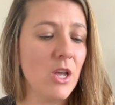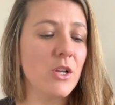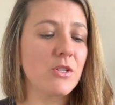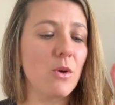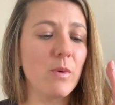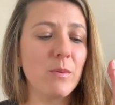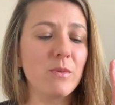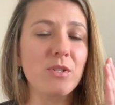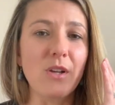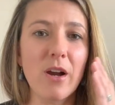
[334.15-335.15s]
So we will
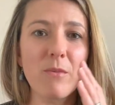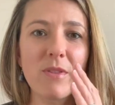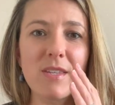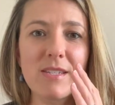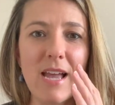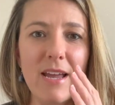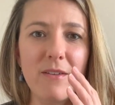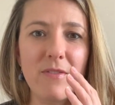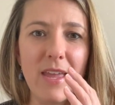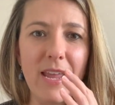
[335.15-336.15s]
start with the side
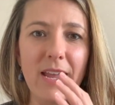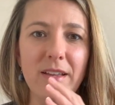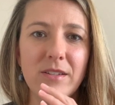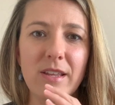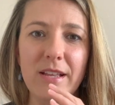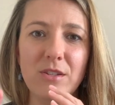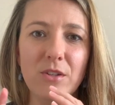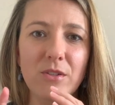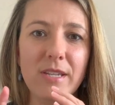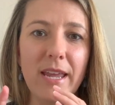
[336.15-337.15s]
of the hand, and so
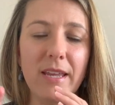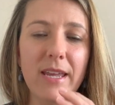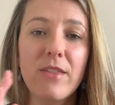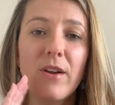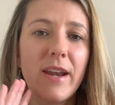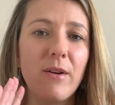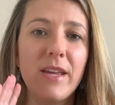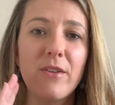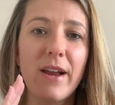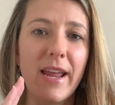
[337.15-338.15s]
you'll take either
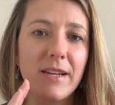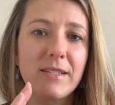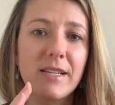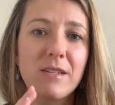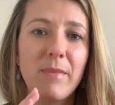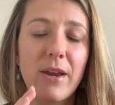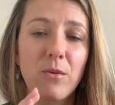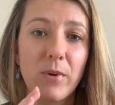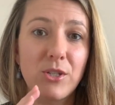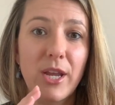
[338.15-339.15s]
hand. It doesn't matter
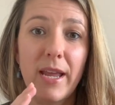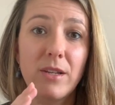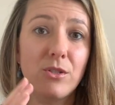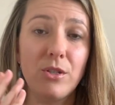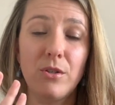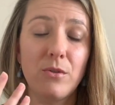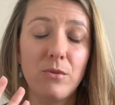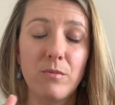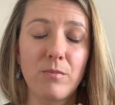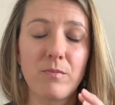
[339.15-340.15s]
which hand you